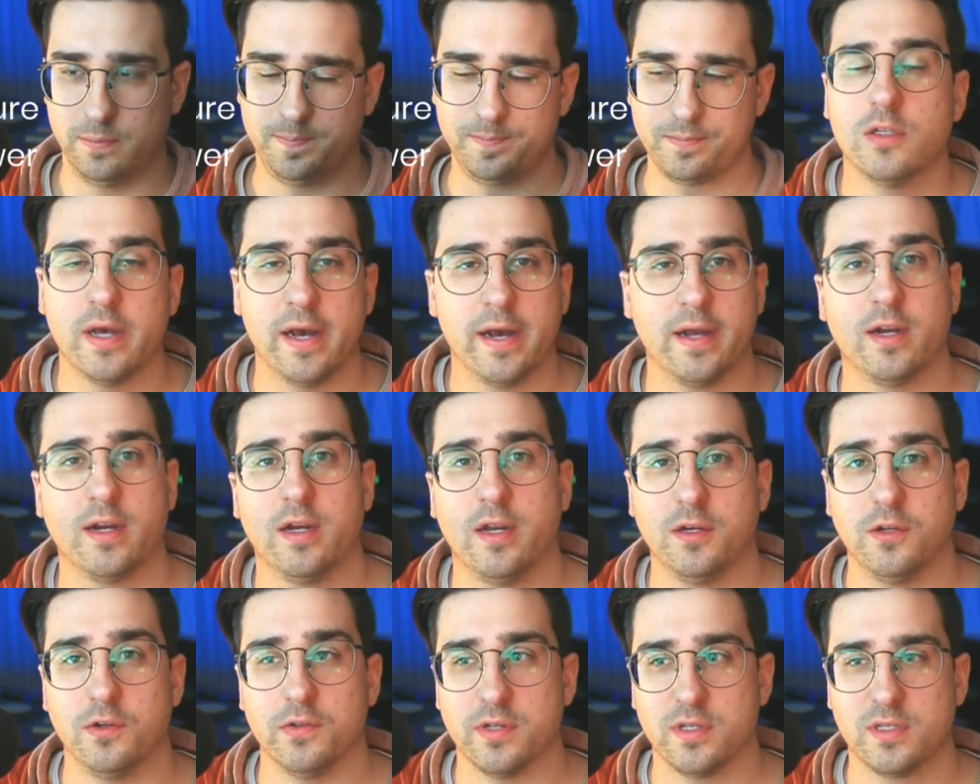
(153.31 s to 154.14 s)
So how did I
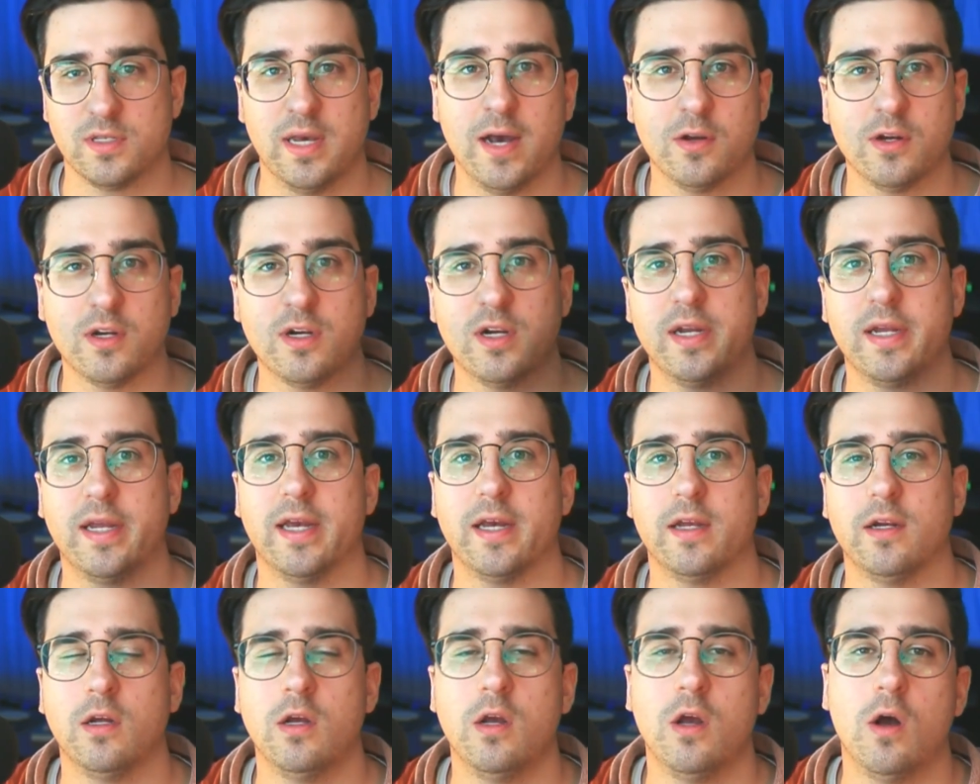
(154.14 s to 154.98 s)
do this? How did I
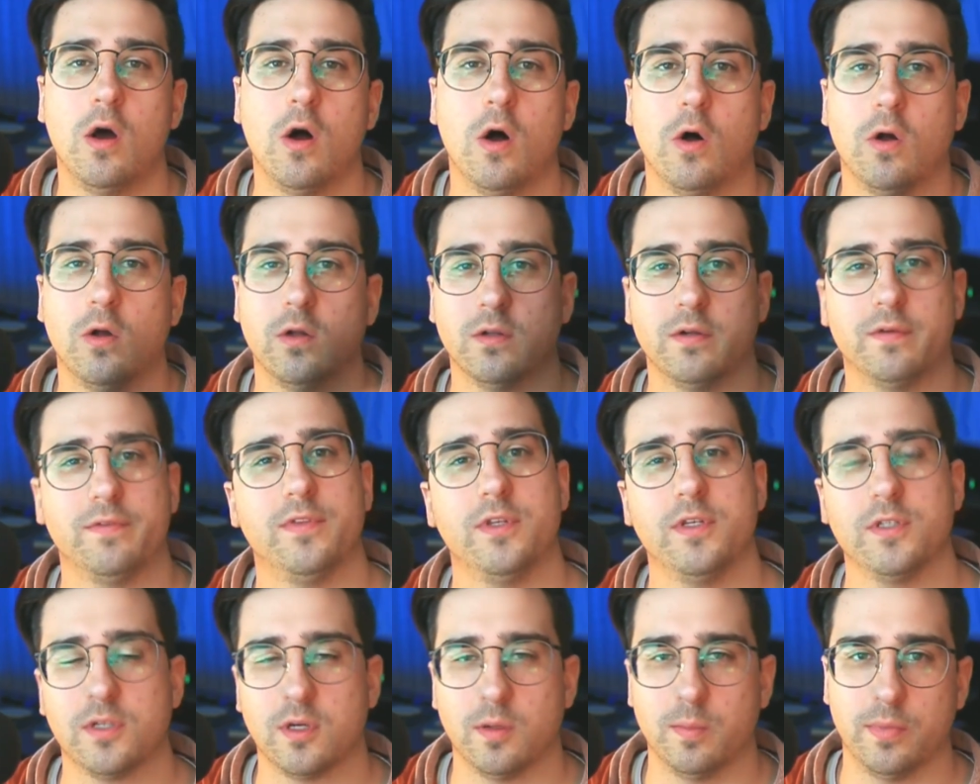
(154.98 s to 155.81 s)
get all of
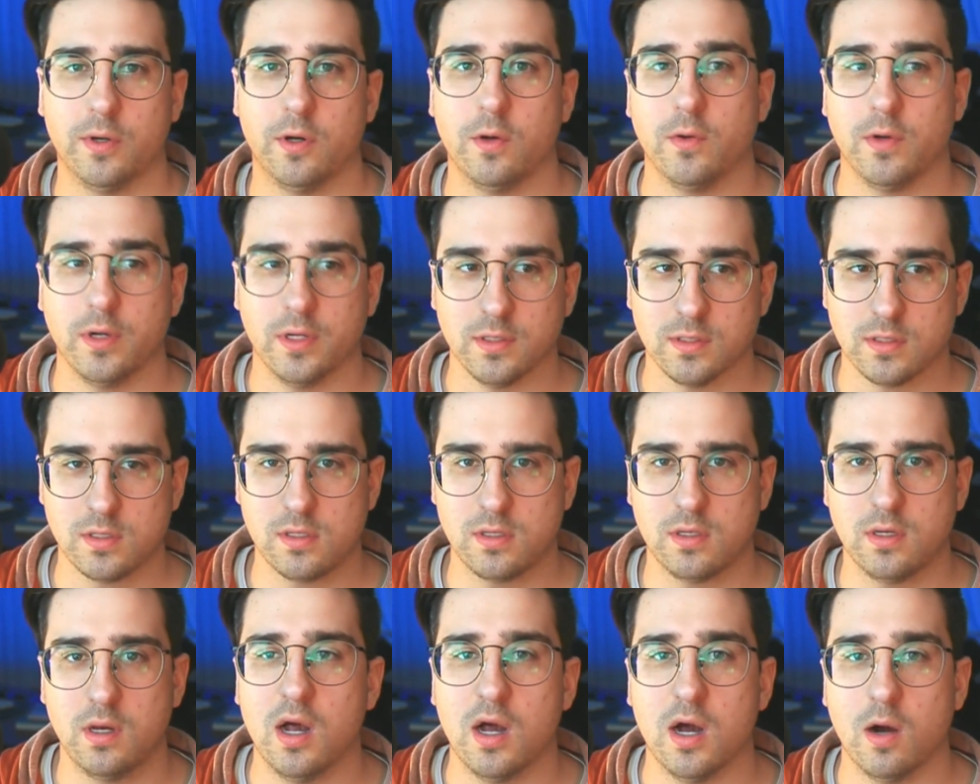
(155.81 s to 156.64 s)
these
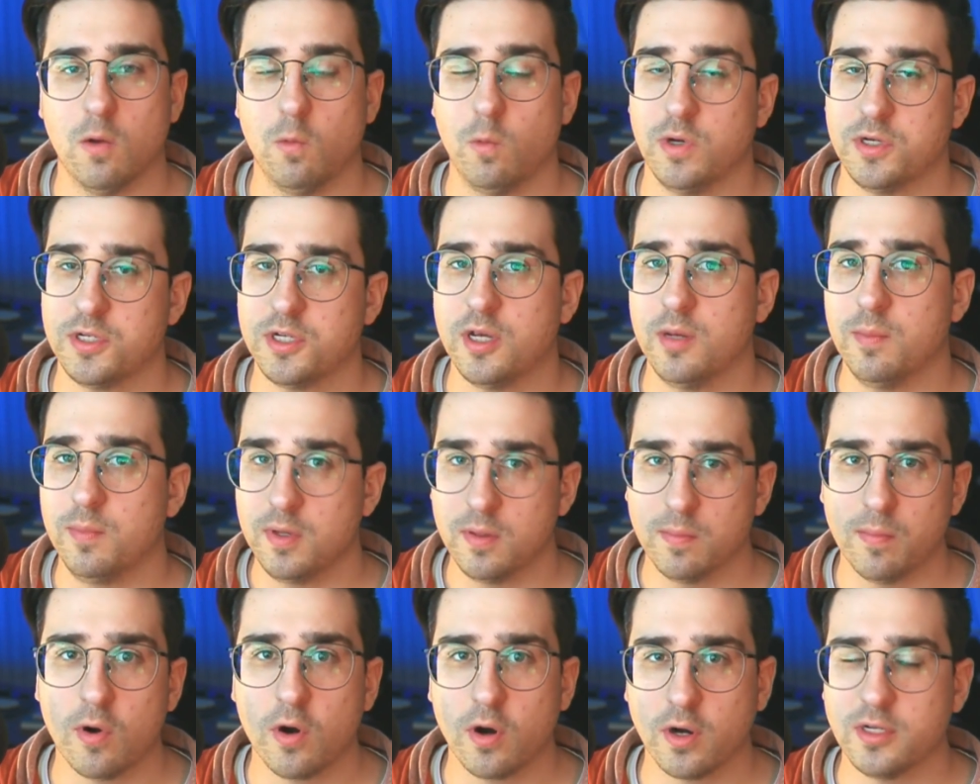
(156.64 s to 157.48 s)
components, which can be
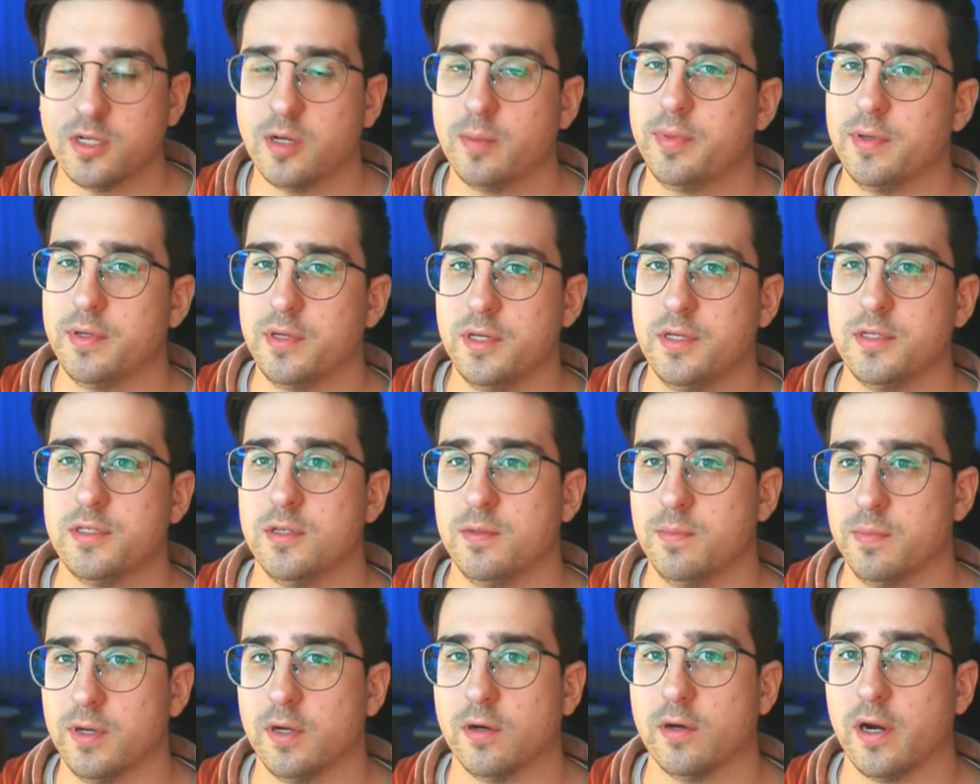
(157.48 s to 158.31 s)
marked up a
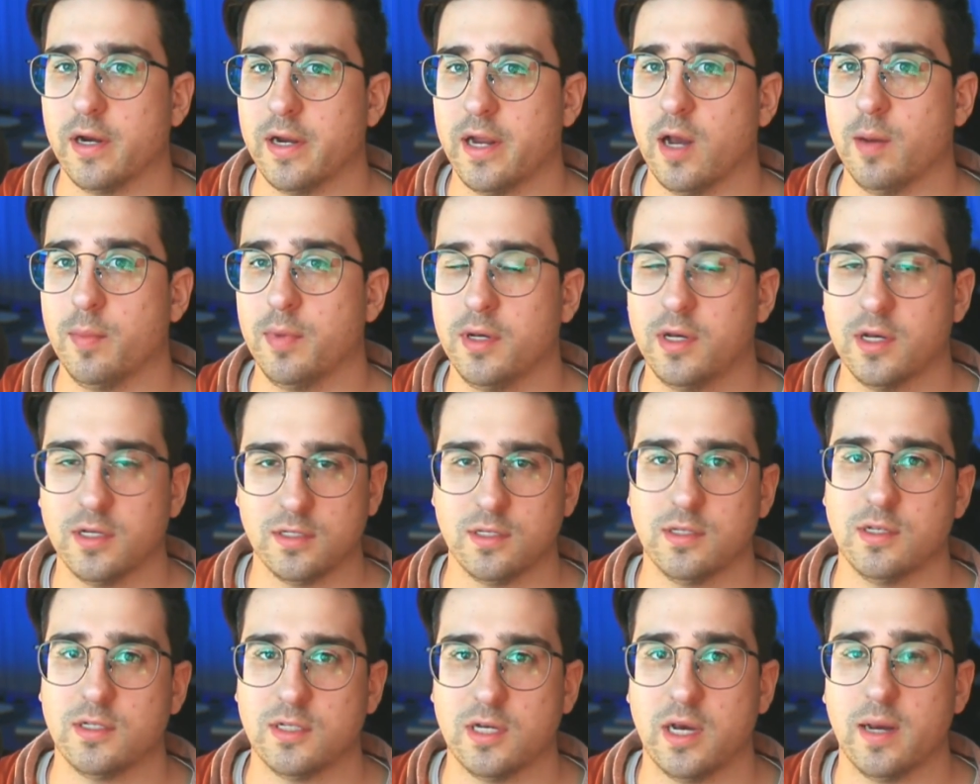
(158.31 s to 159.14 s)
decent bit right now because
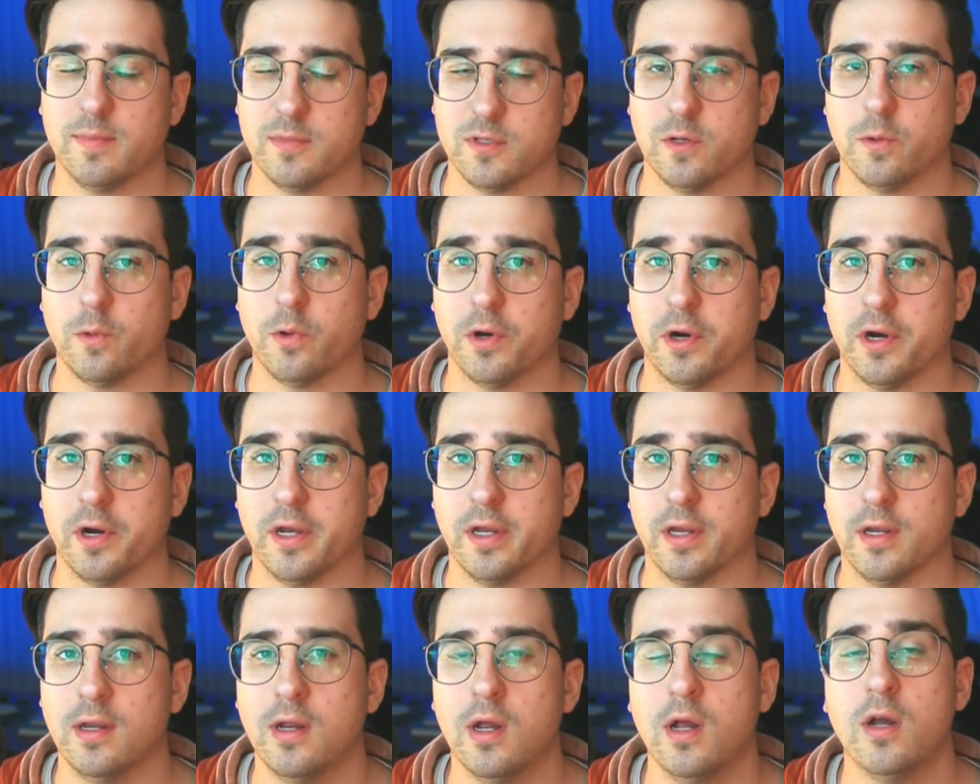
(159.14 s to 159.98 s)
of the times that we're
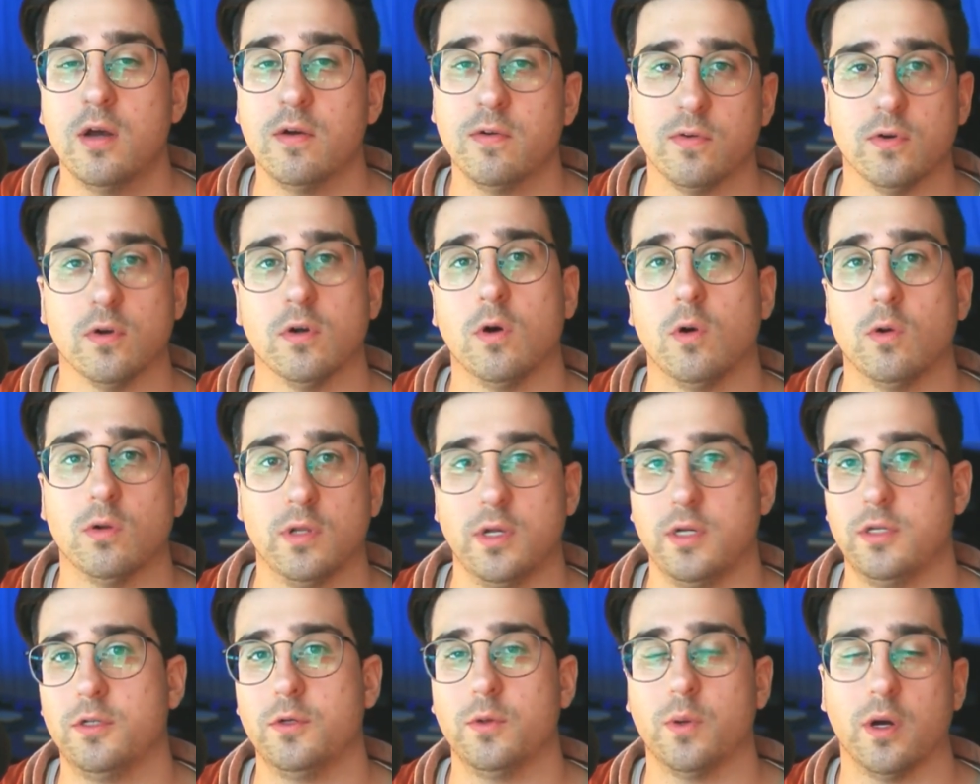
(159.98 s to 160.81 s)
in, for
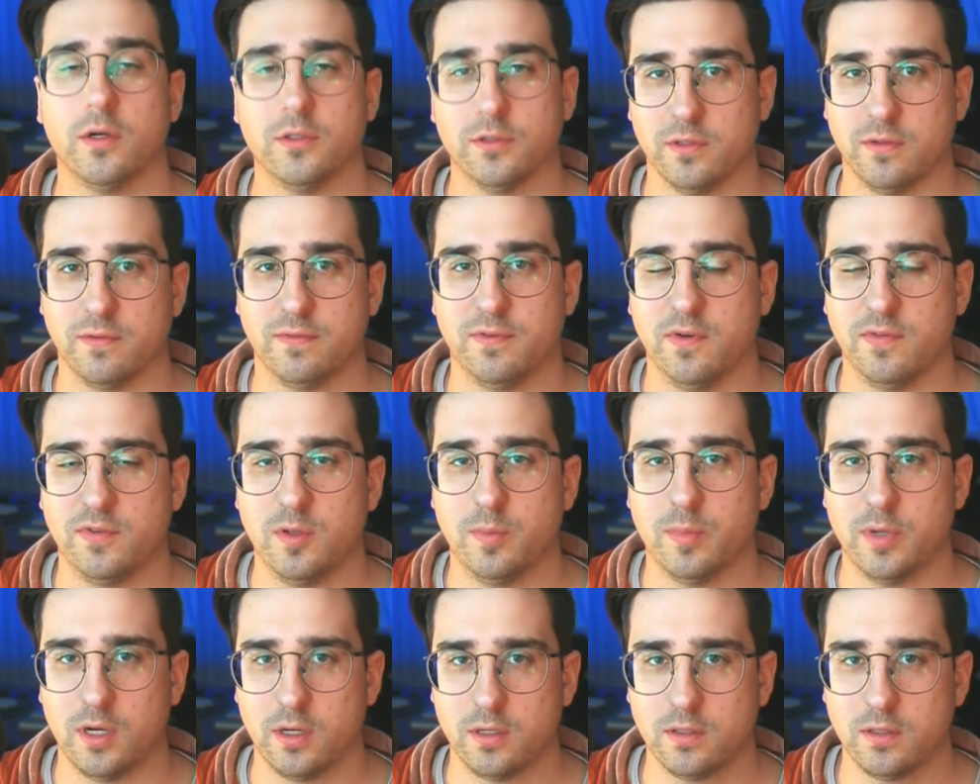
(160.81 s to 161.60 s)
only $250?